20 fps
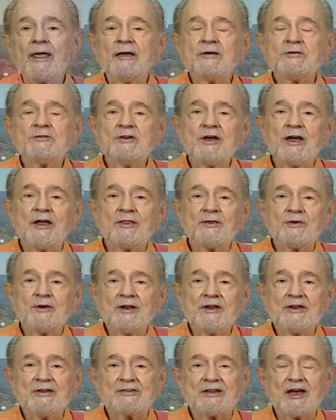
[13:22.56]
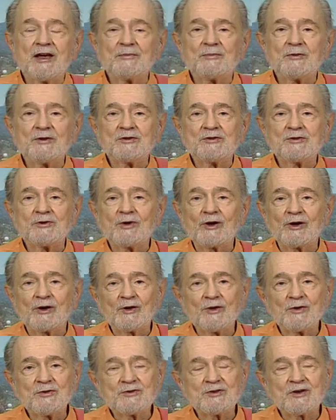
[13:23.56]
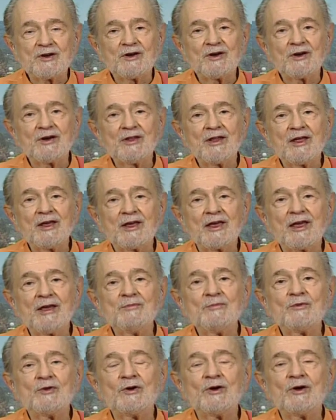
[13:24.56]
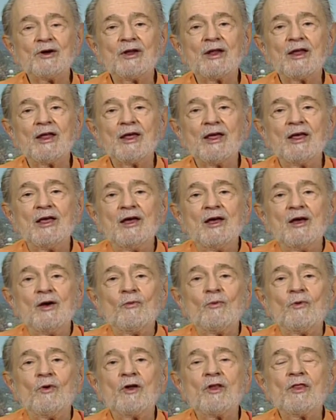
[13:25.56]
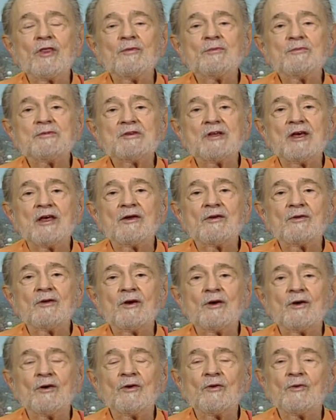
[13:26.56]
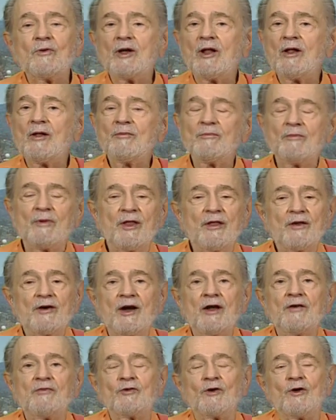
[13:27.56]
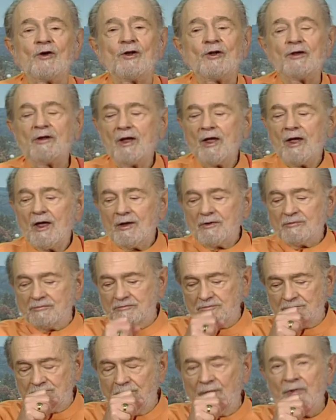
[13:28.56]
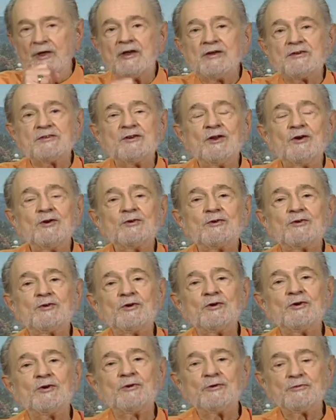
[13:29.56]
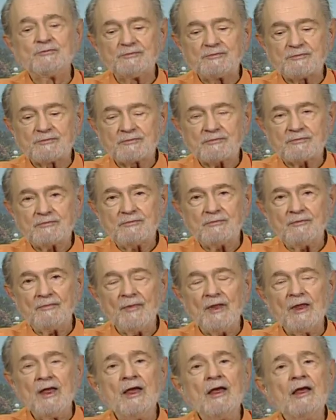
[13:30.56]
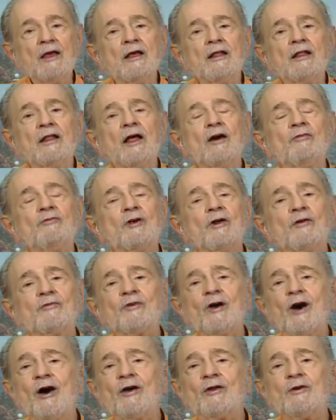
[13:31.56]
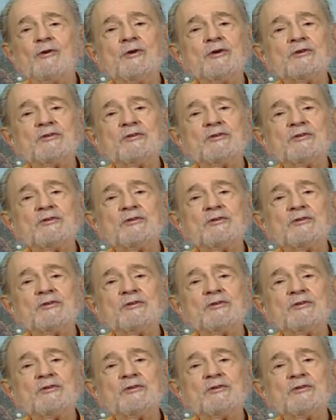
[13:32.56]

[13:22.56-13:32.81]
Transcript: And she had three disciples who were close to her, and they came to her, and one of them said, oh, well, mother, after all, he is no true lover of God who